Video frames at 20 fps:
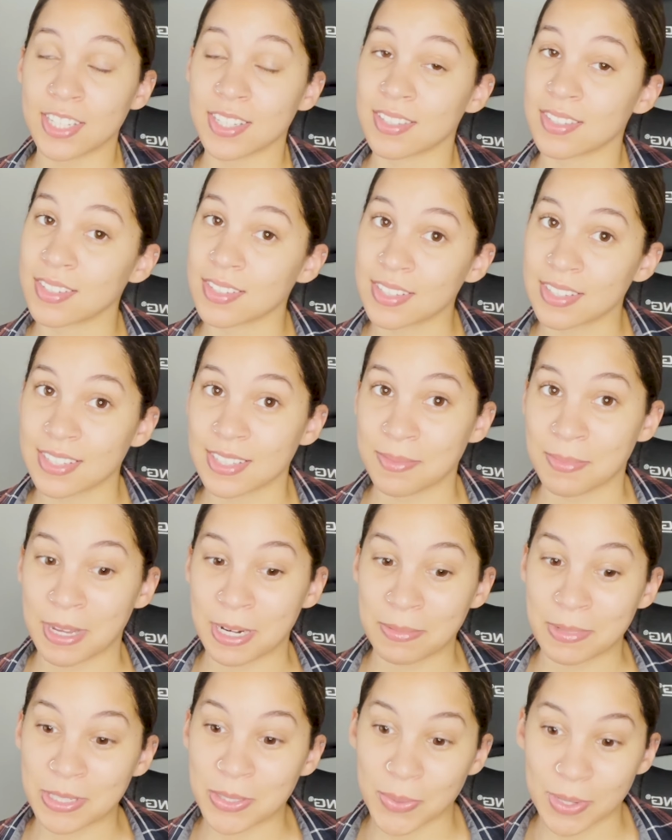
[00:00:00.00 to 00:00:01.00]
this is about
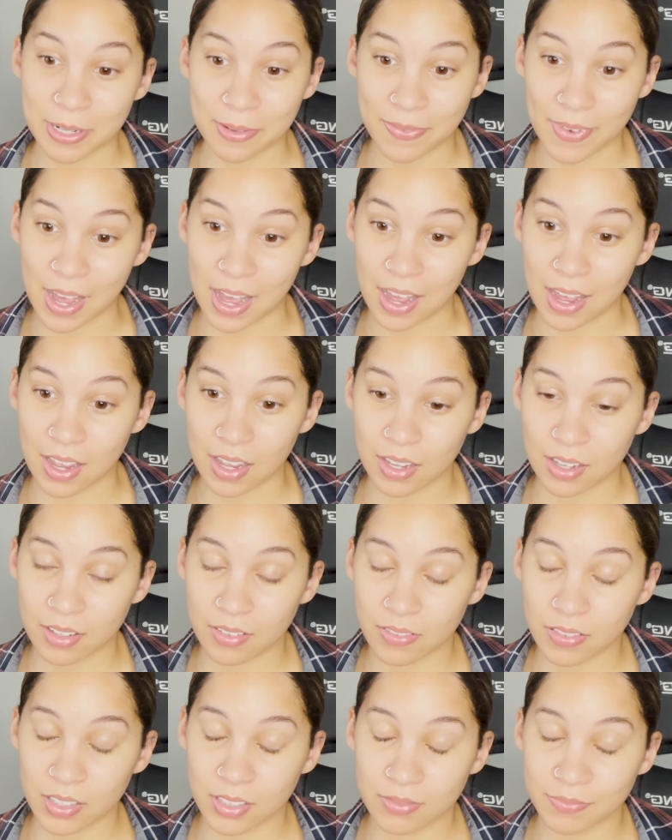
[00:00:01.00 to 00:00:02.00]
to be 25,
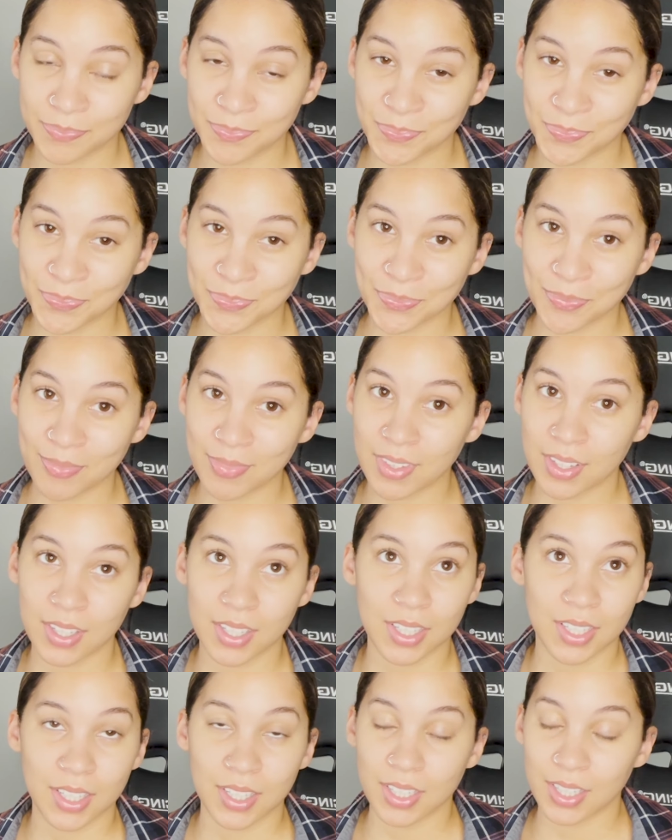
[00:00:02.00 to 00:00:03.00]

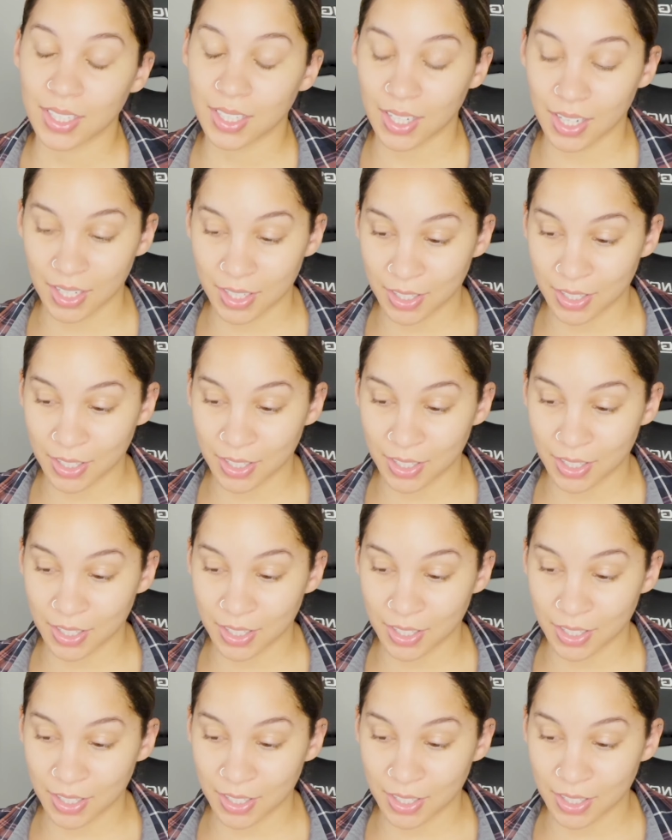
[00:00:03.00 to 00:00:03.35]
you